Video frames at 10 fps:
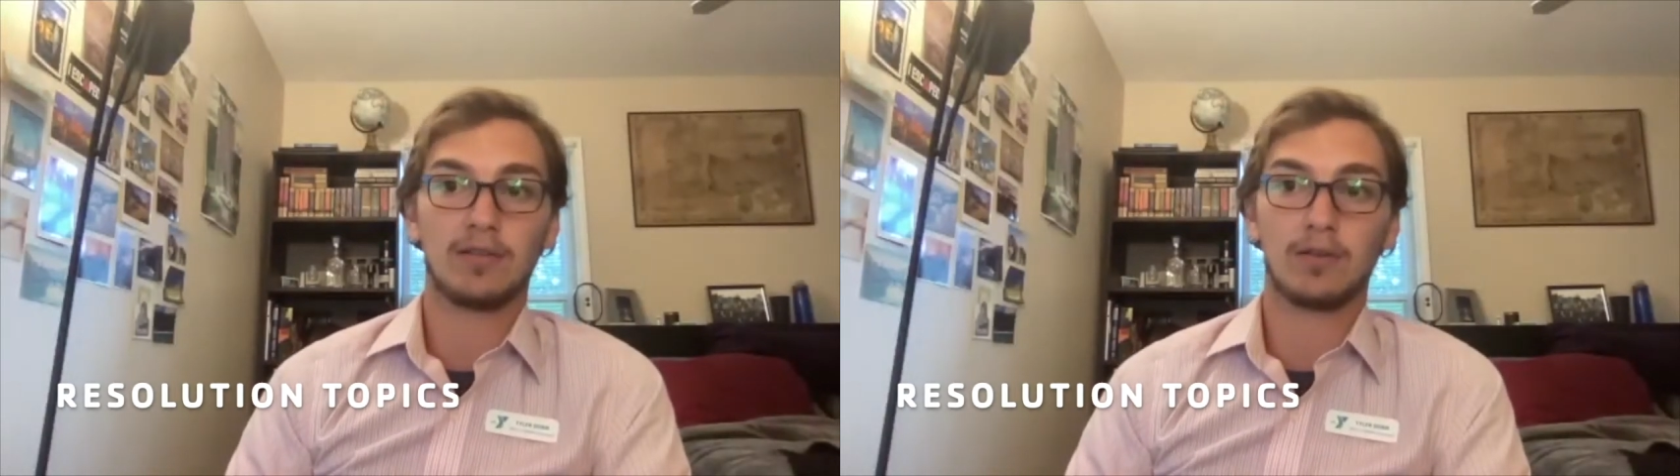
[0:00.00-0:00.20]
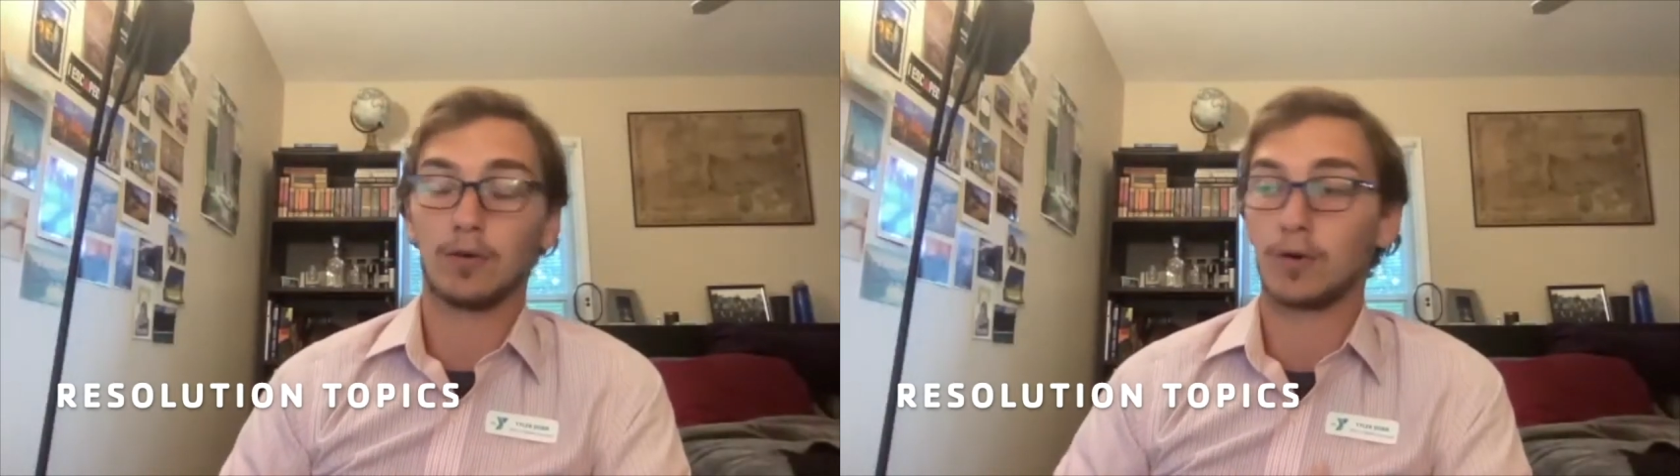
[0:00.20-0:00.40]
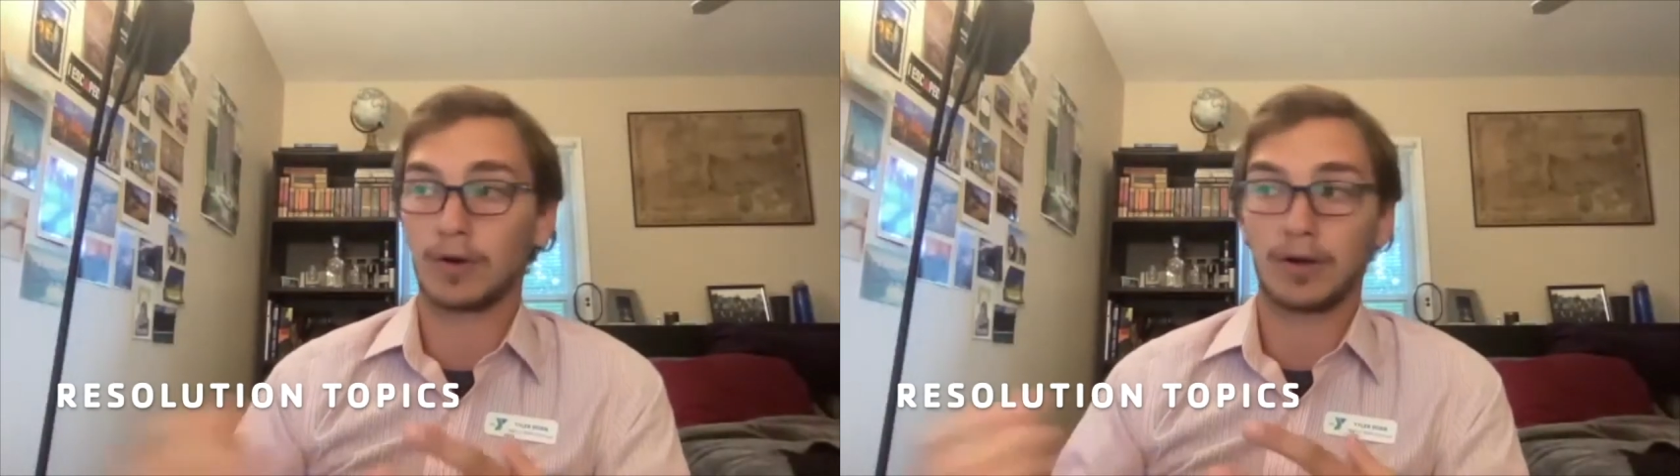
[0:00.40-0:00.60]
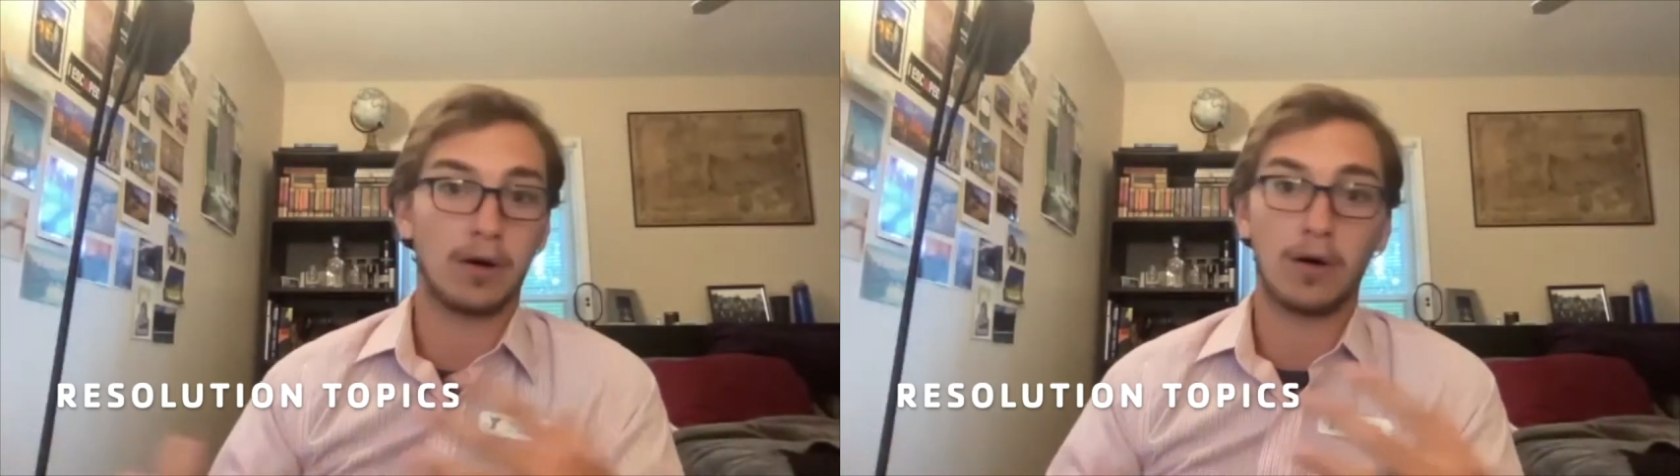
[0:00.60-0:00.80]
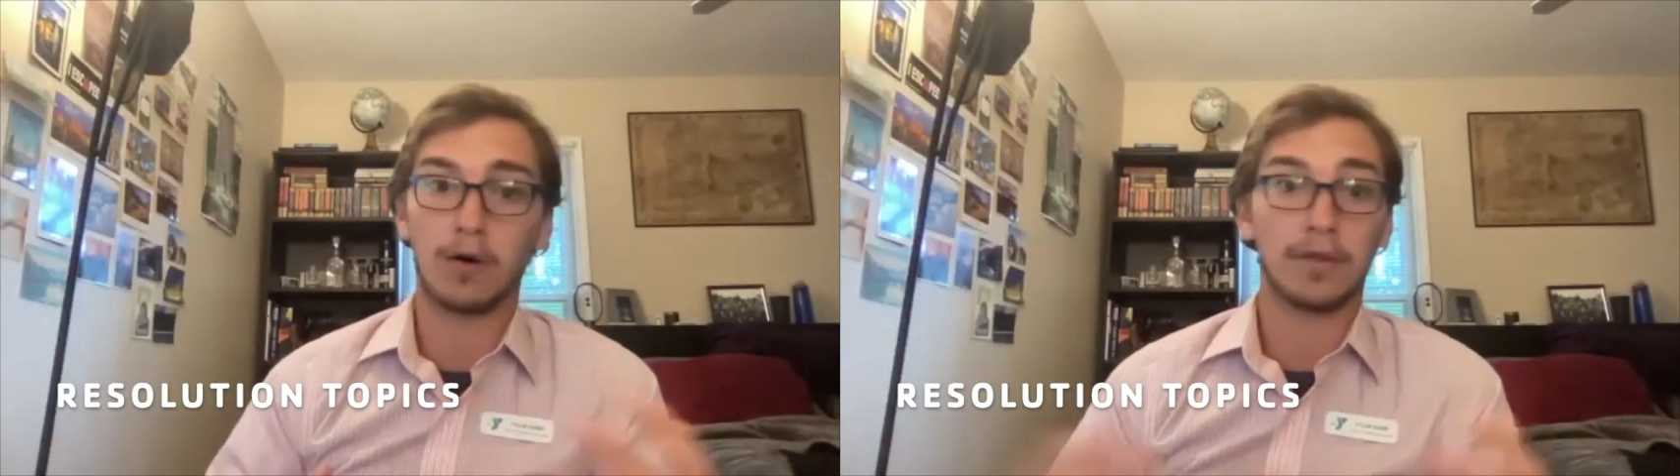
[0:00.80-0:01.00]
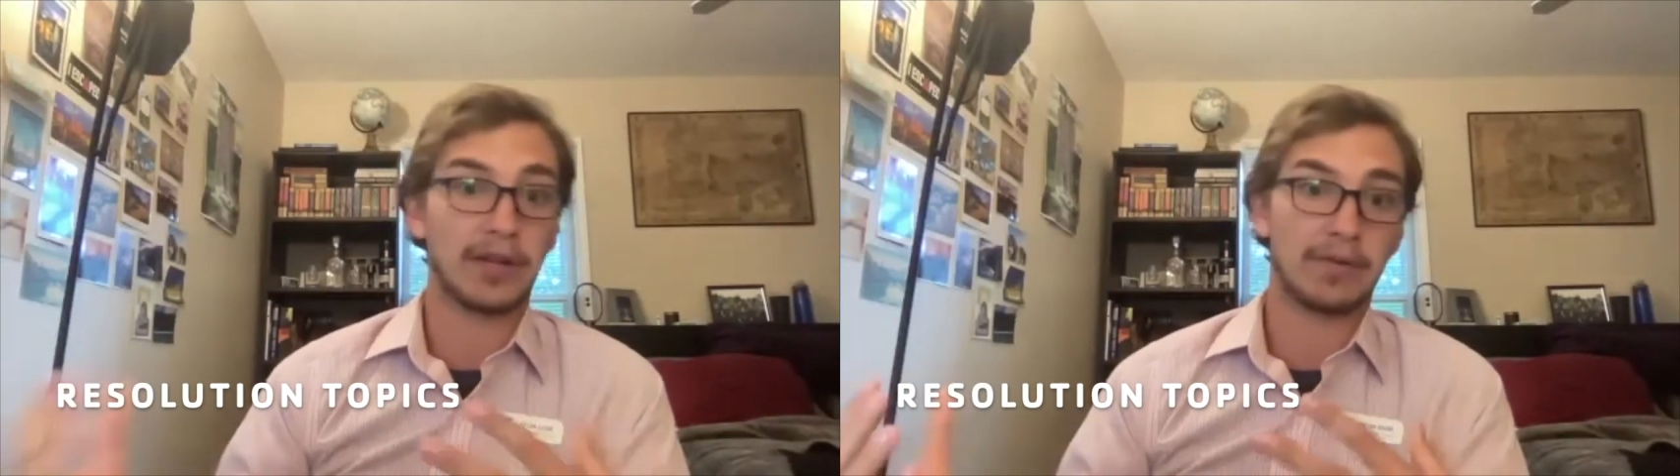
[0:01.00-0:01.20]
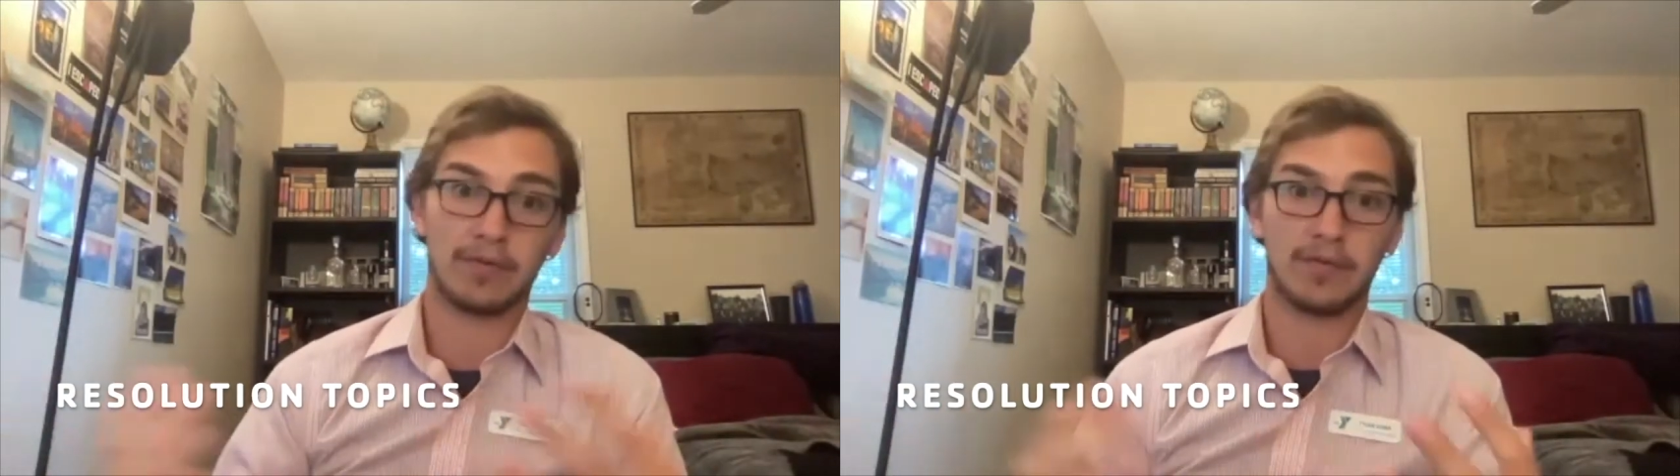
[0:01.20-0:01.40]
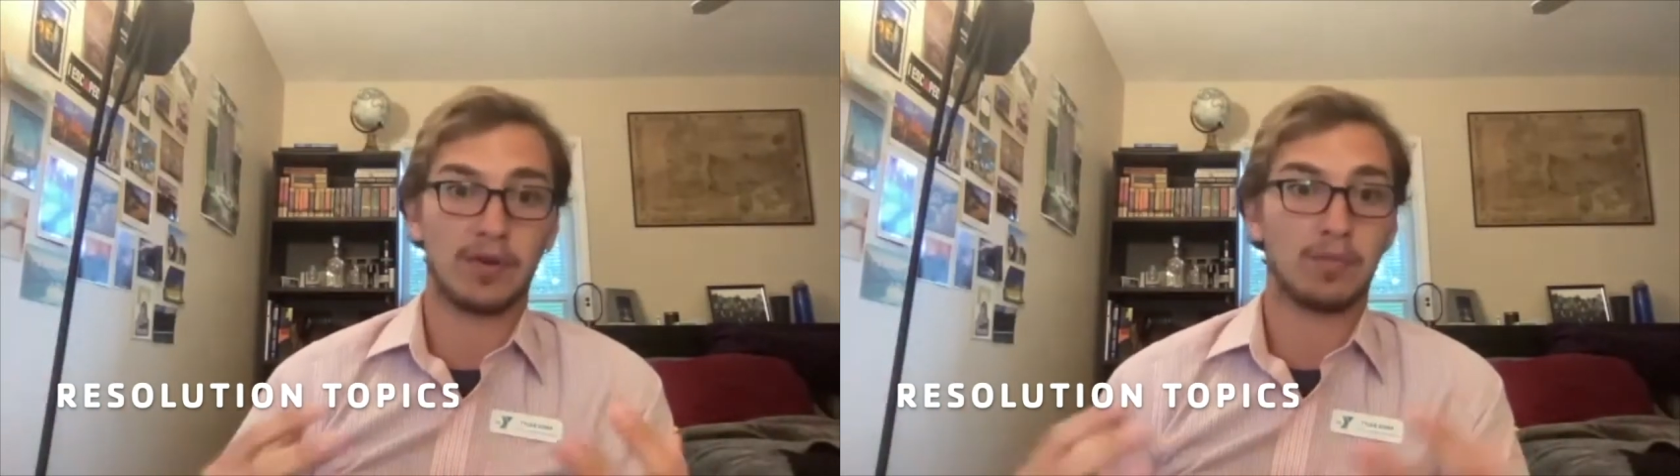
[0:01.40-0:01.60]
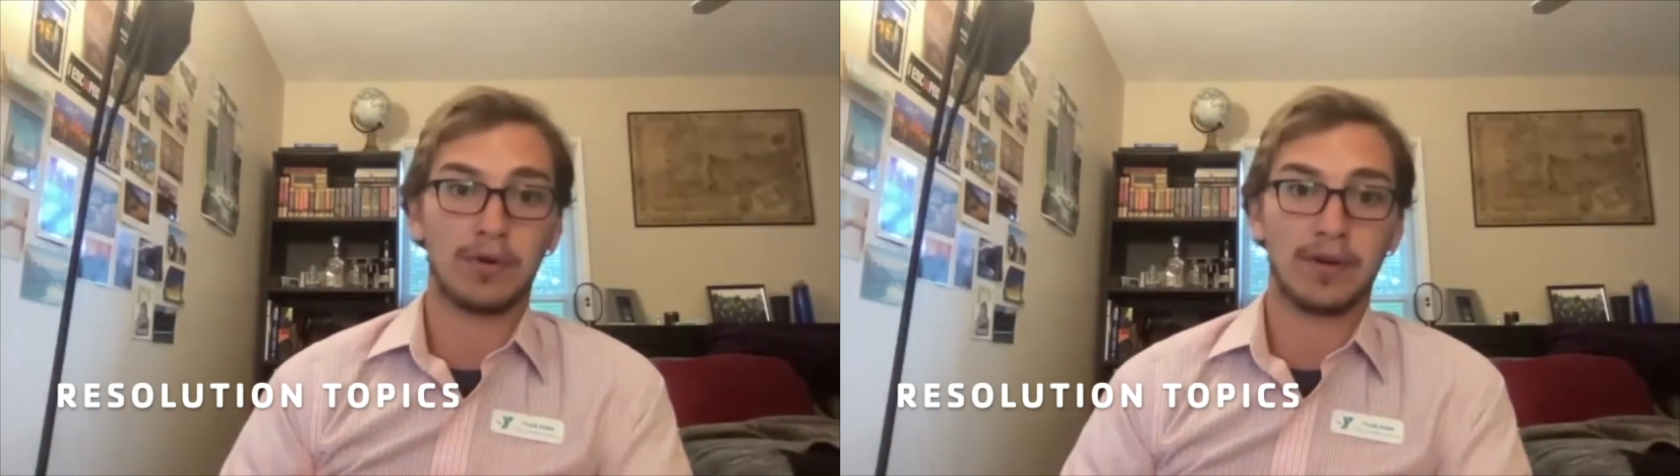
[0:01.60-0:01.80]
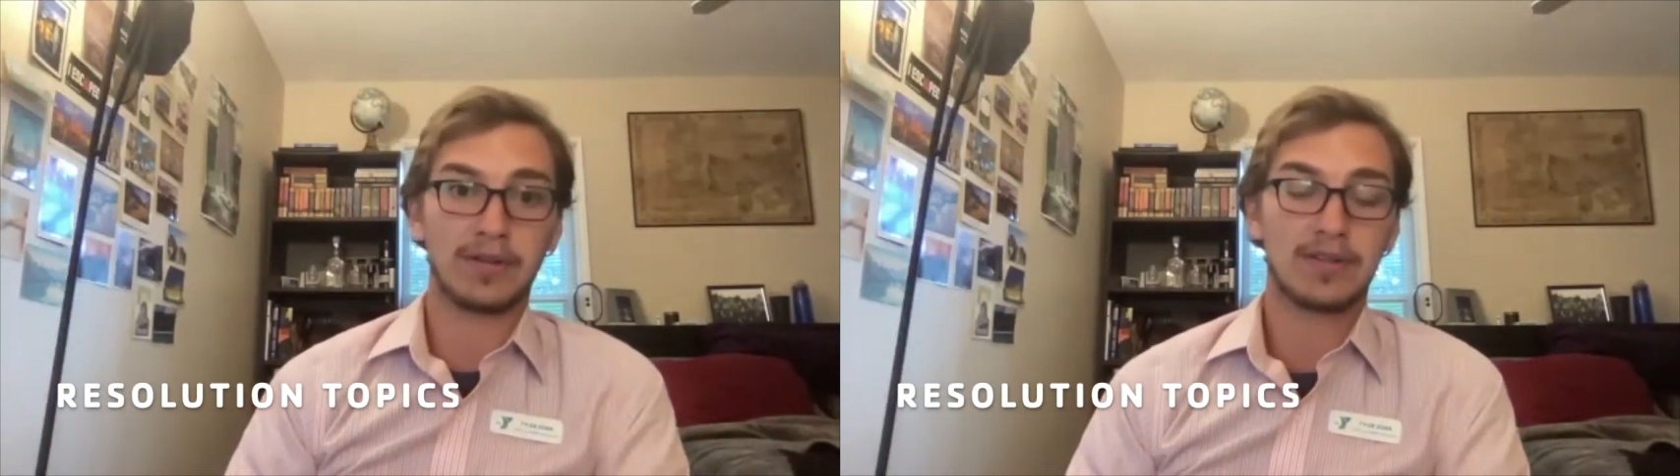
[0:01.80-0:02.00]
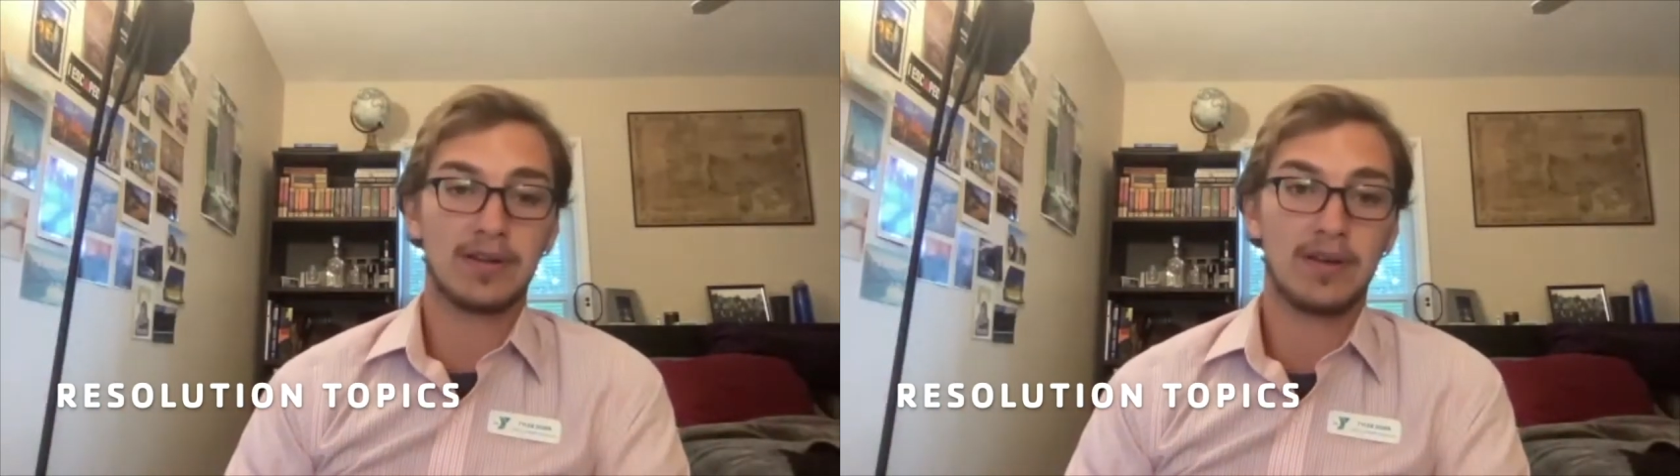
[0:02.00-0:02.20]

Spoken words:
learning all the different viewpoints